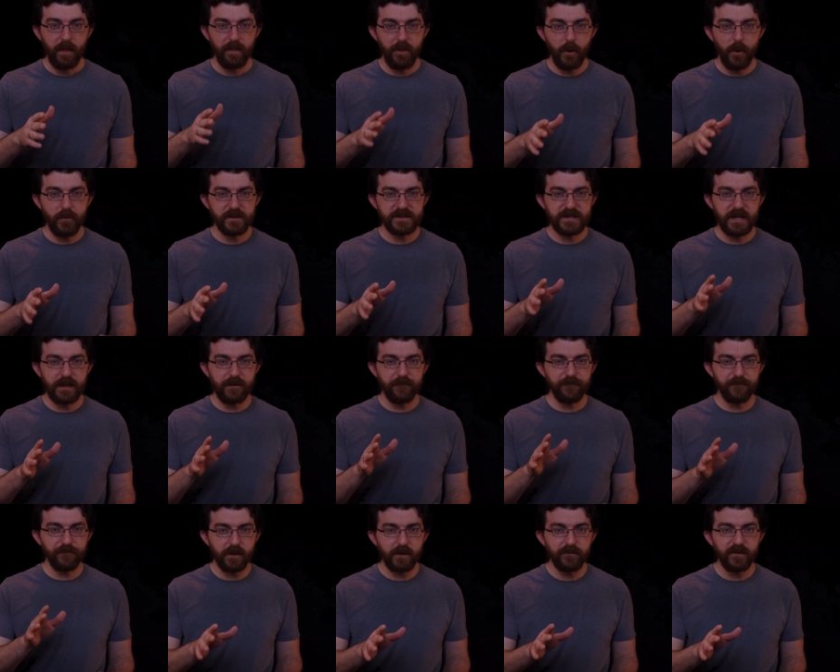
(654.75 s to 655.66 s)
those
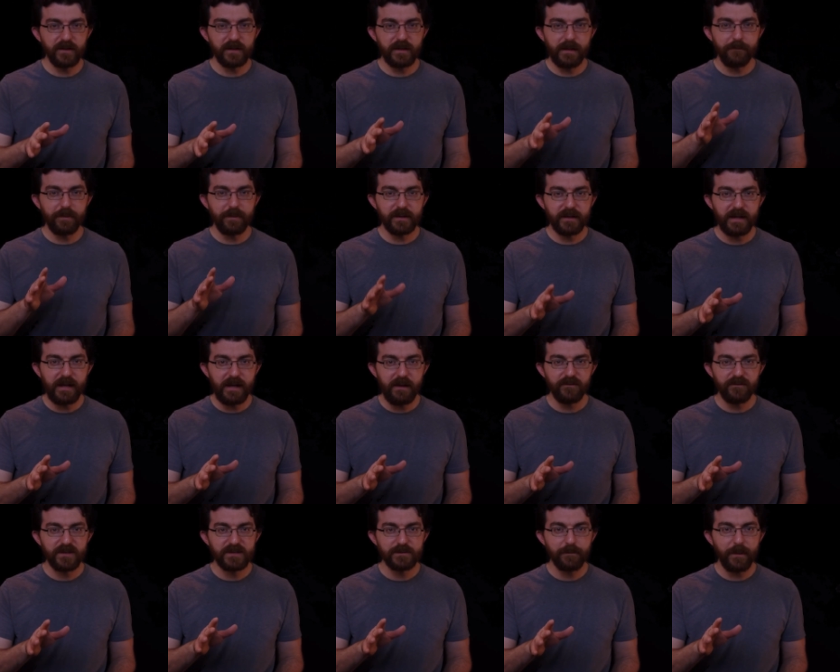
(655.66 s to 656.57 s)
that fervently
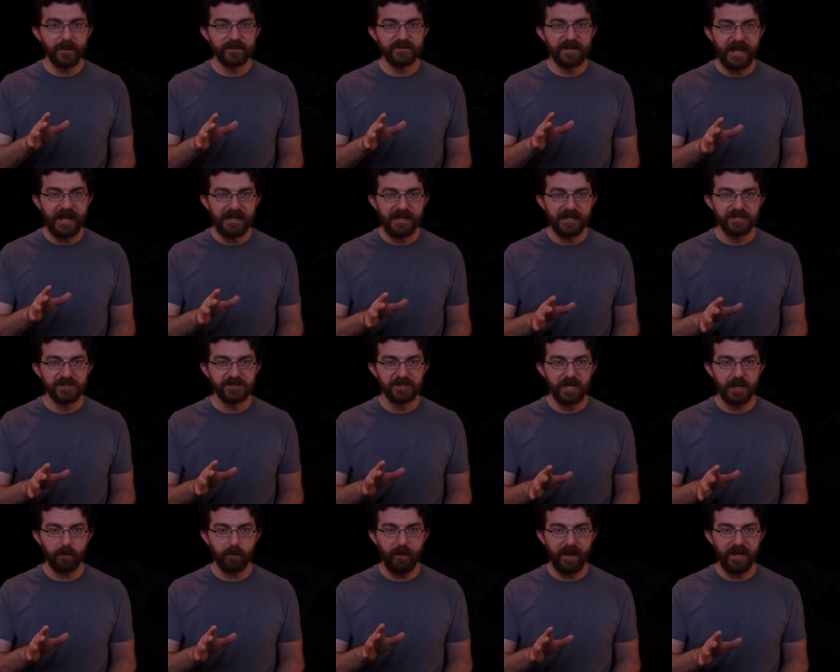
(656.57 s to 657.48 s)
believed in spontaneous
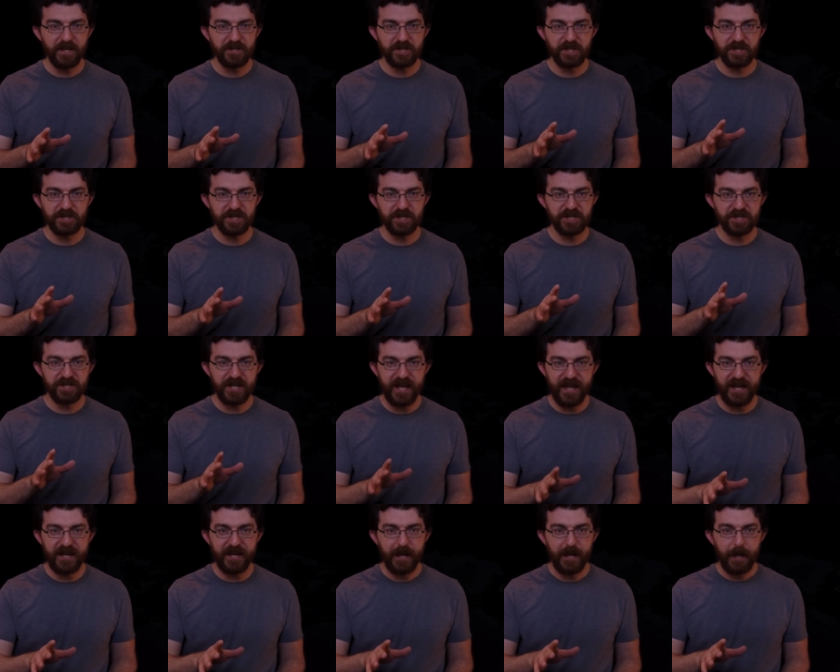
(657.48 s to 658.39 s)
generation just
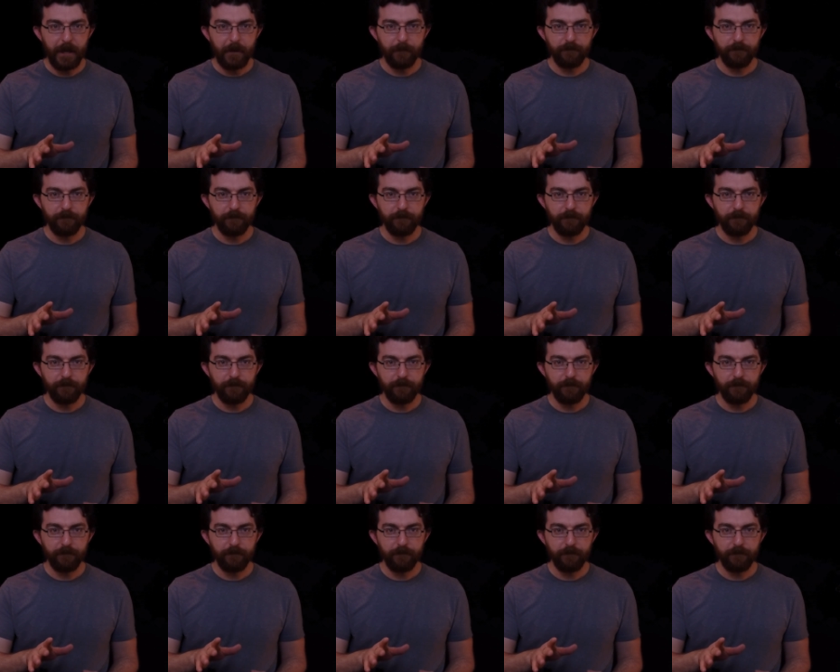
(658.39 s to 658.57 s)
said,